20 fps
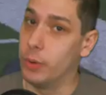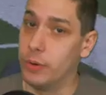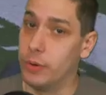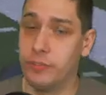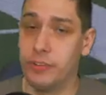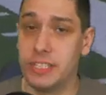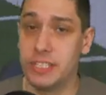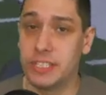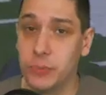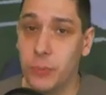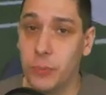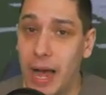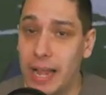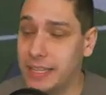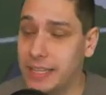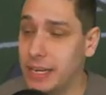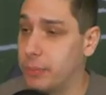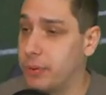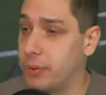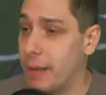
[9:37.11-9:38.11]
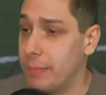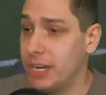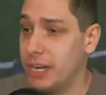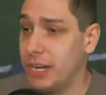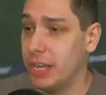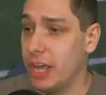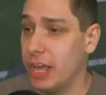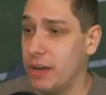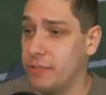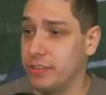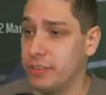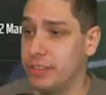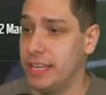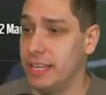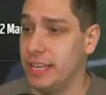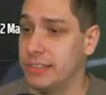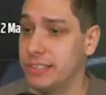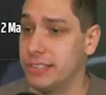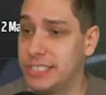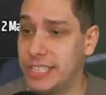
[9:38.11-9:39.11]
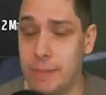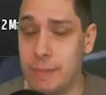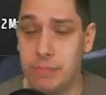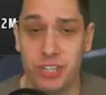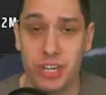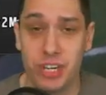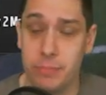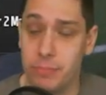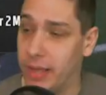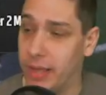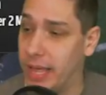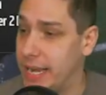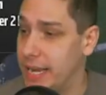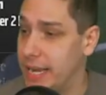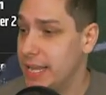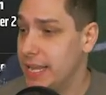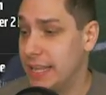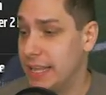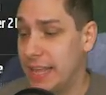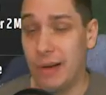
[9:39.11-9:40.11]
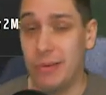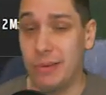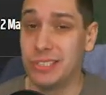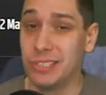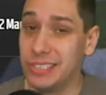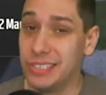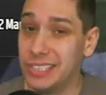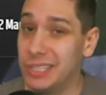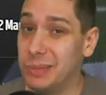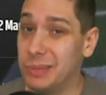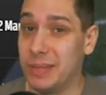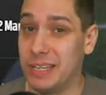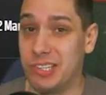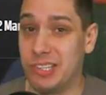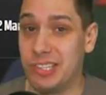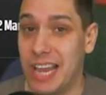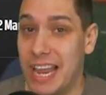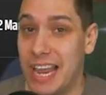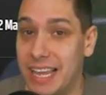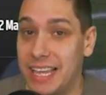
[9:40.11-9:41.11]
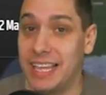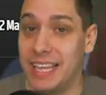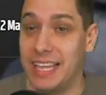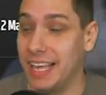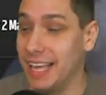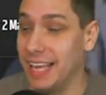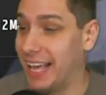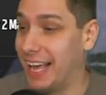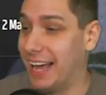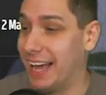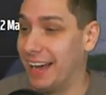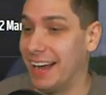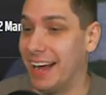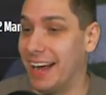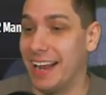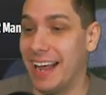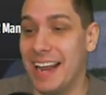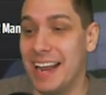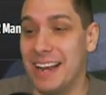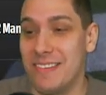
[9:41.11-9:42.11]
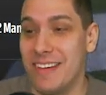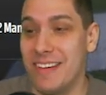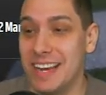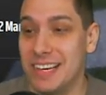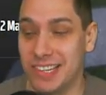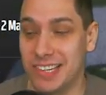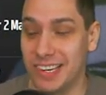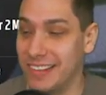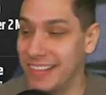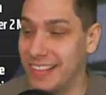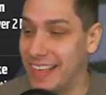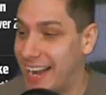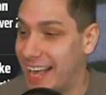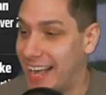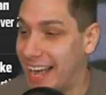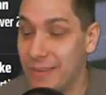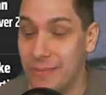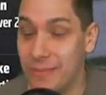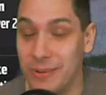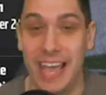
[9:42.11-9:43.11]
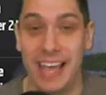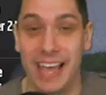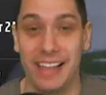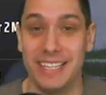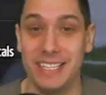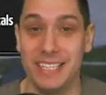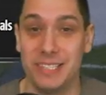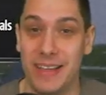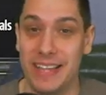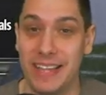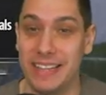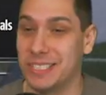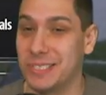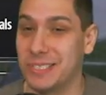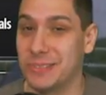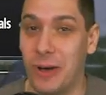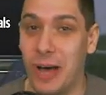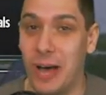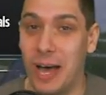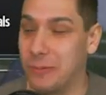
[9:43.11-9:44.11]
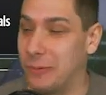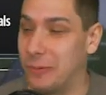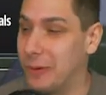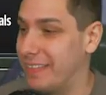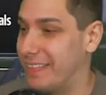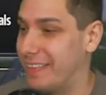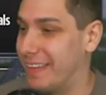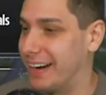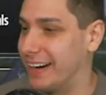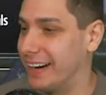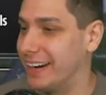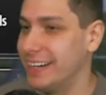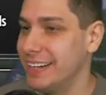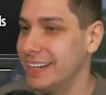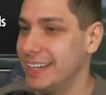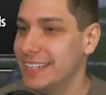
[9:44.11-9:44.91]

went for the swat there. Probably could have gone for the interception, but that was a little bit shaky. I had to make sure that uh, we at least made the swat away there.